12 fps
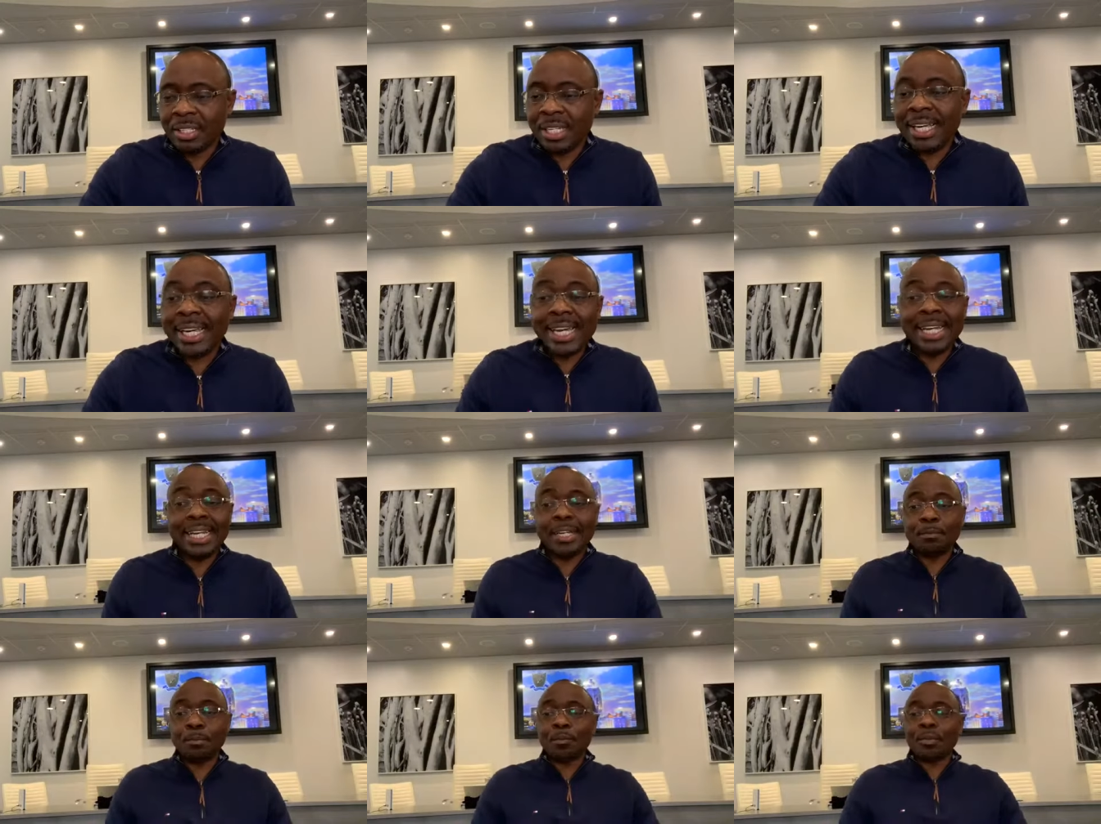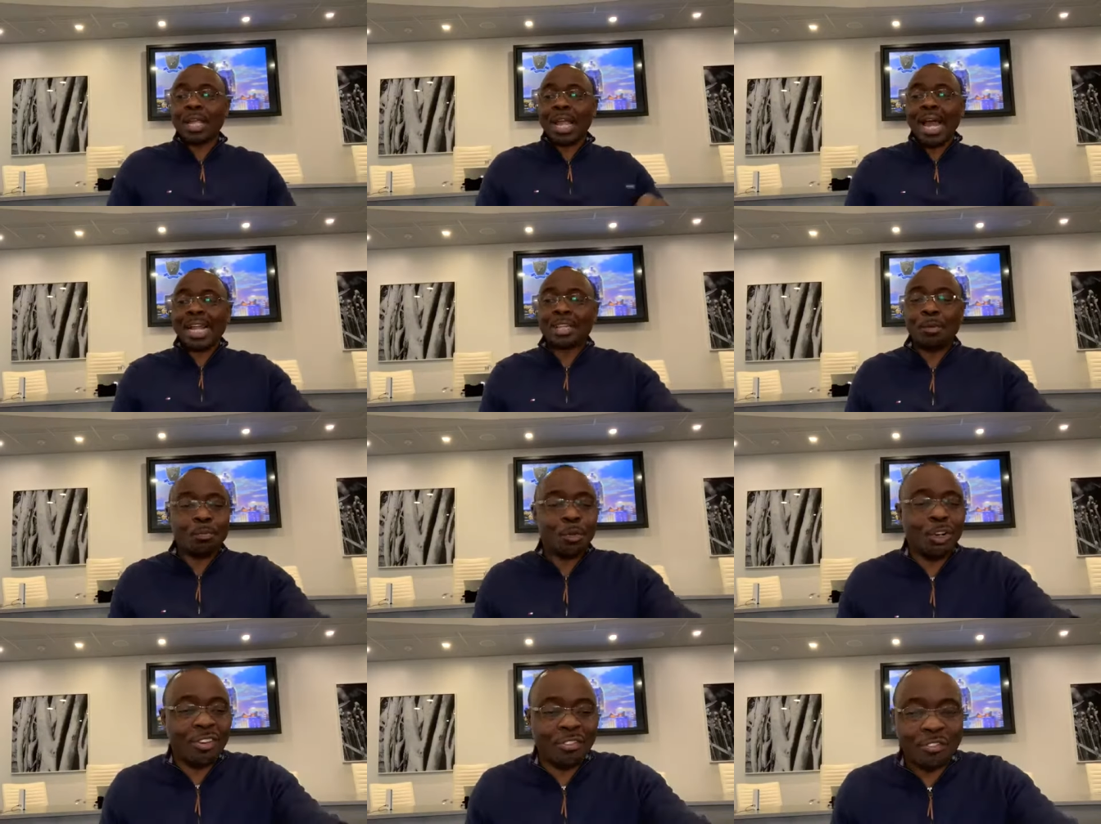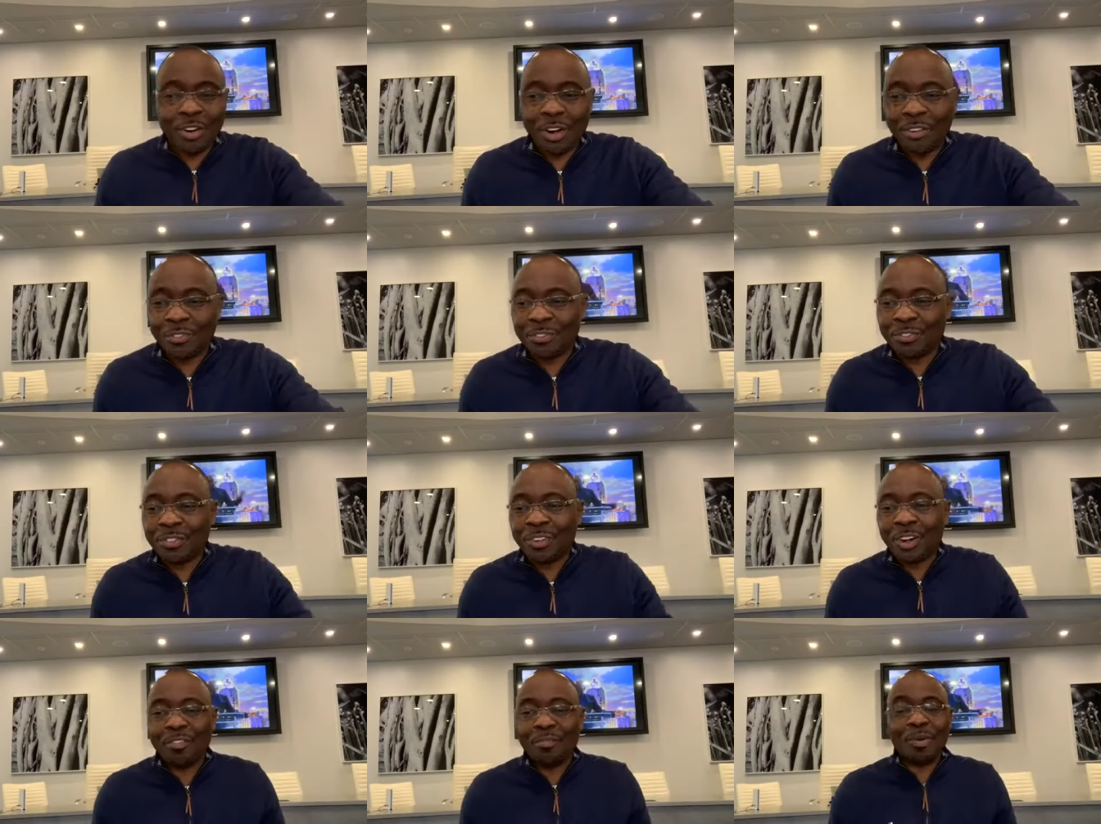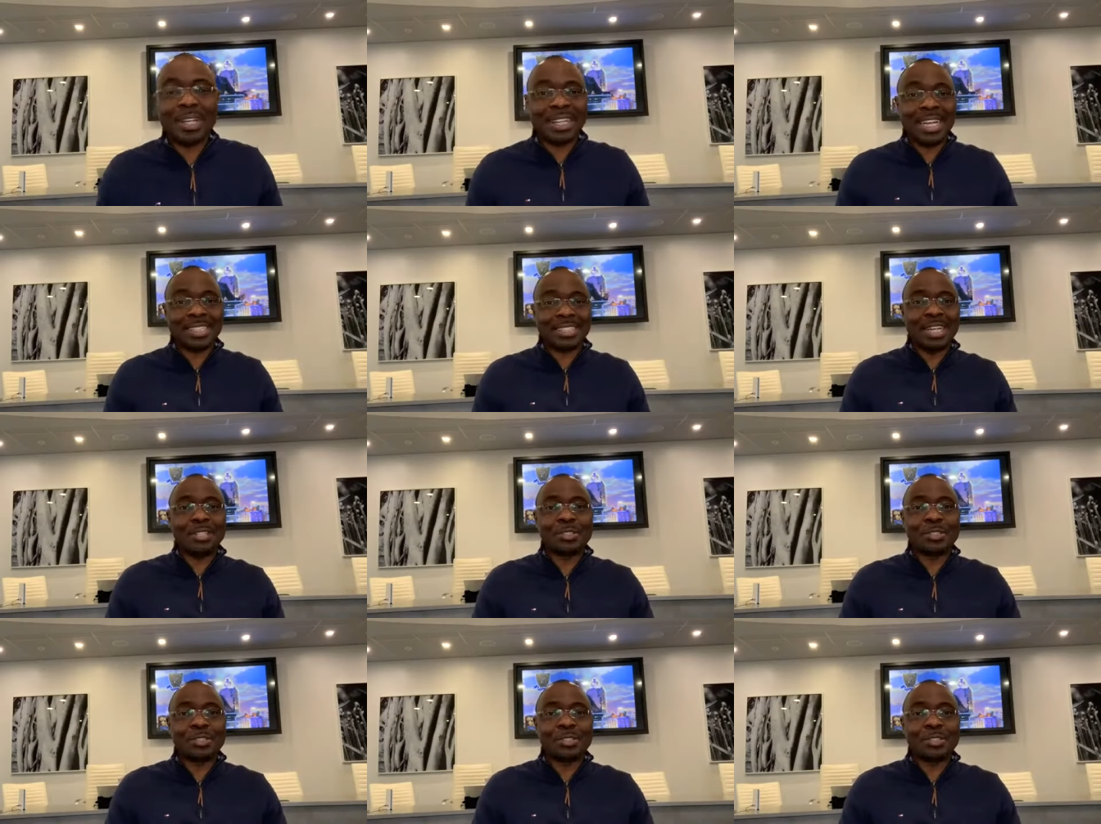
The healing at the pool of, of, of Bethesda.